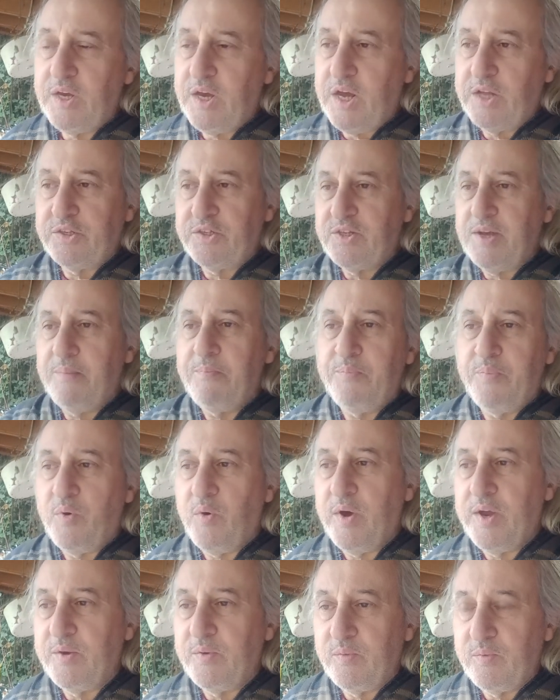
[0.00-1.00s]
at some
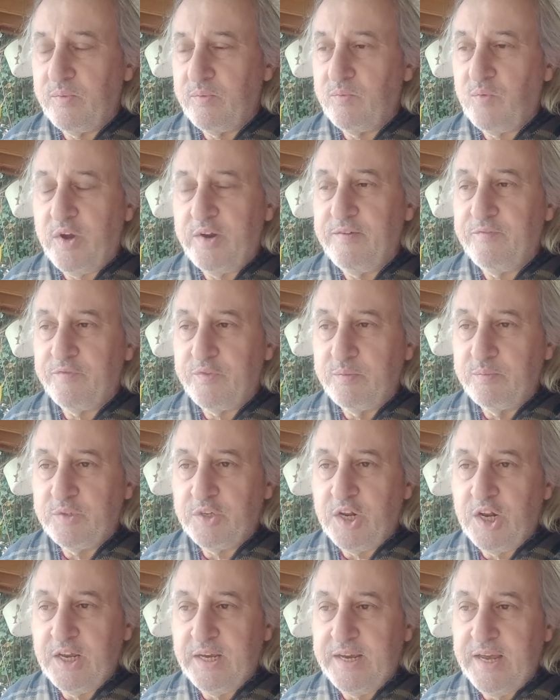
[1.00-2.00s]
point, one of them's
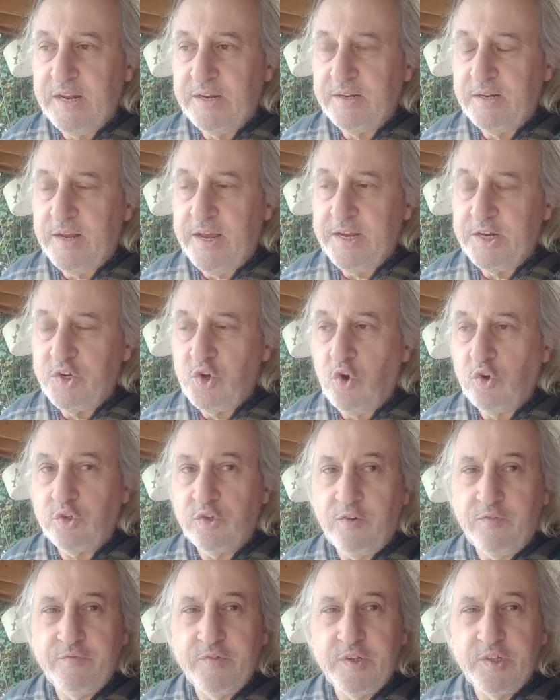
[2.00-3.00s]
going to get like knocked
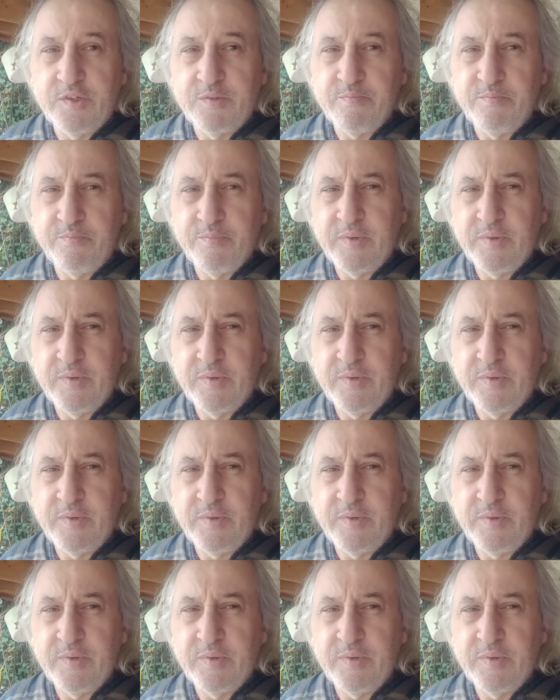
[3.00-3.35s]
off his